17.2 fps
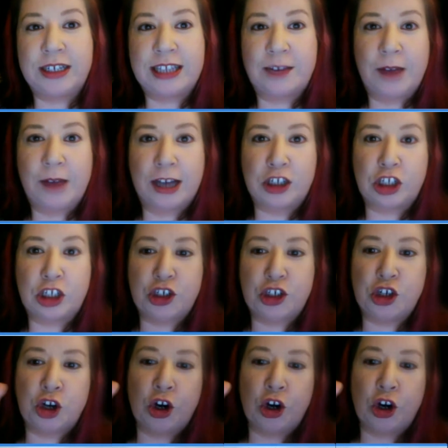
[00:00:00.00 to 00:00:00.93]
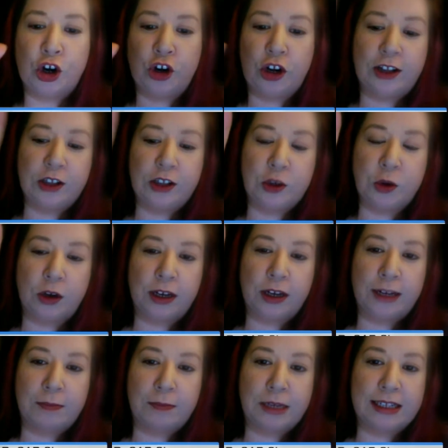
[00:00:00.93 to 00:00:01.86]
they've actually turned it so it
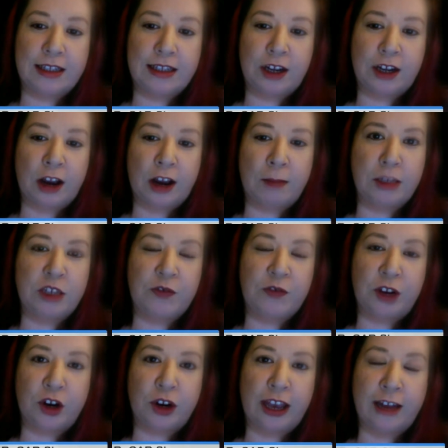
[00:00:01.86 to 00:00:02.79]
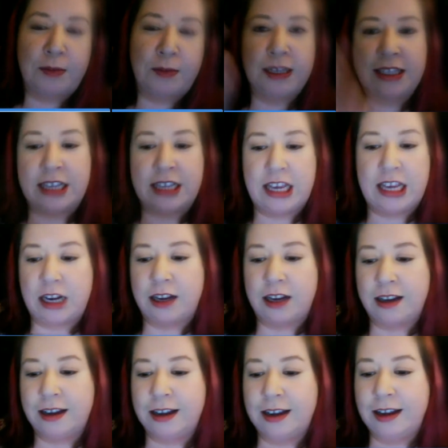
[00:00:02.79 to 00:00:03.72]
can be, their hemisphere can be seen
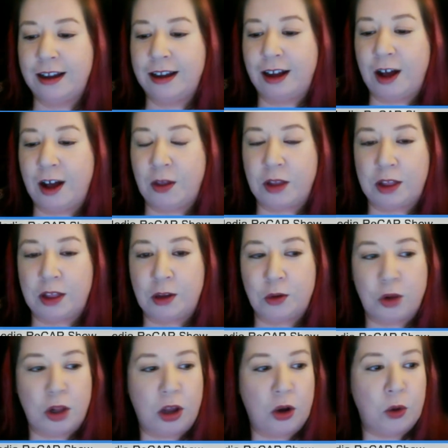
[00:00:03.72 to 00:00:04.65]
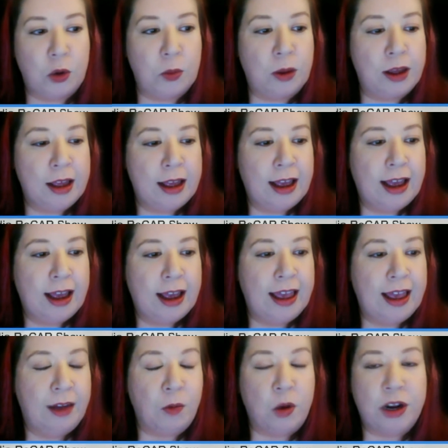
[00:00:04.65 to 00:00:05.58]
on the little globe.
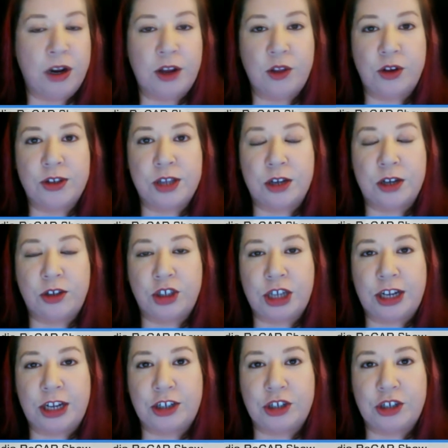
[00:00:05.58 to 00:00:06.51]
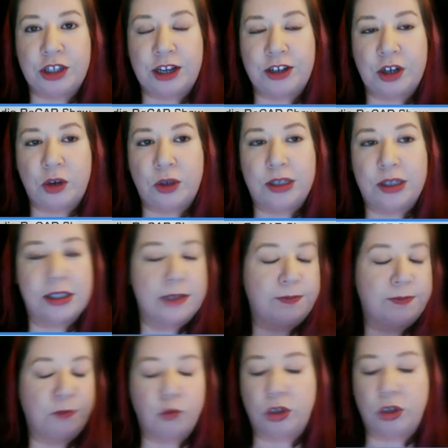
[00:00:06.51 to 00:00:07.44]
And one other subtle change that I
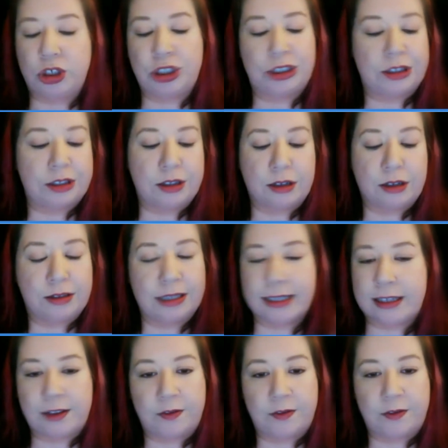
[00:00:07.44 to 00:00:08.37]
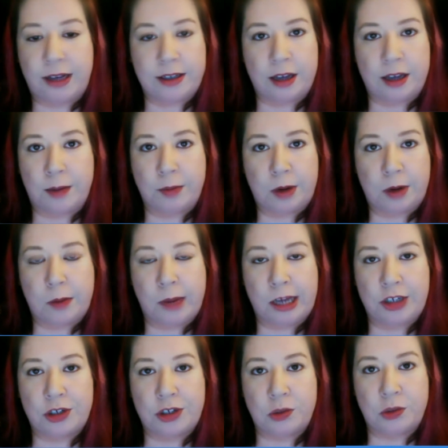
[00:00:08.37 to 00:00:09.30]
noticed, which doesn't affect company
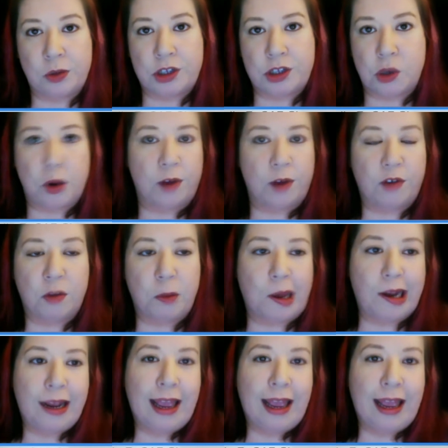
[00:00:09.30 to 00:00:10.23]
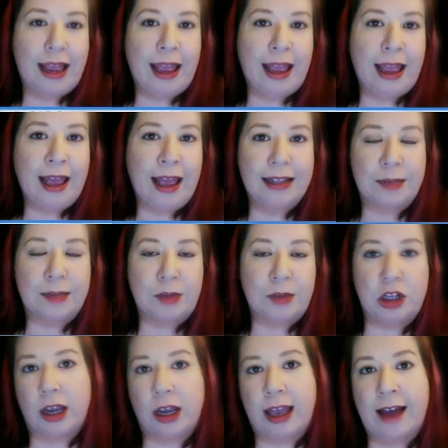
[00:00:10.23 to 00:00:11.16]
pages whatsoever, but it's something to
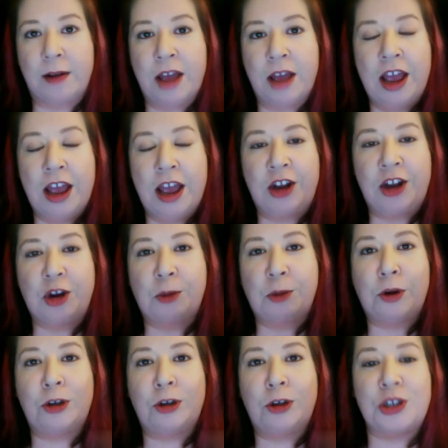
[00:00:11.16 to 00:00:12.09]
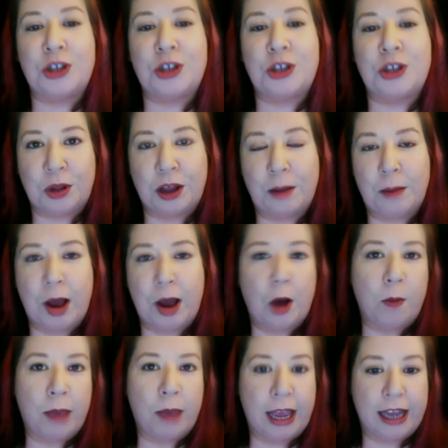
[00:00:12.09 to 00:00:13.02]
look at. In your personal
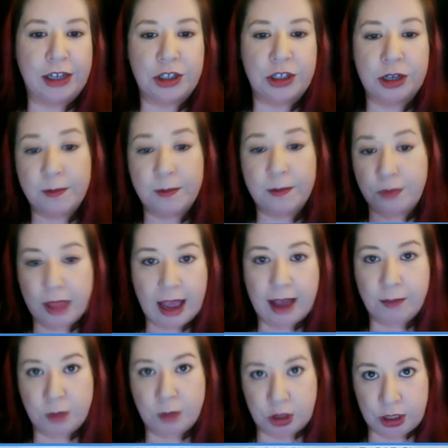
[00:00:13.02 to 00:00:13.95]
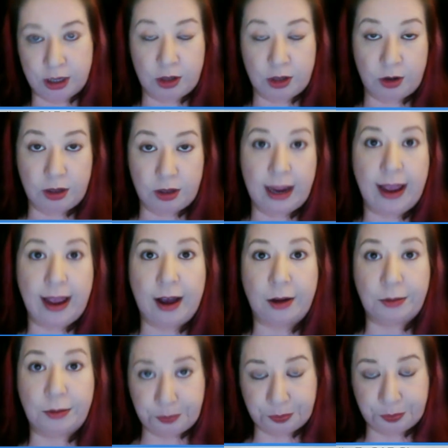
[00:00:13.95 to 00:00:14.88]
About page, that particular layout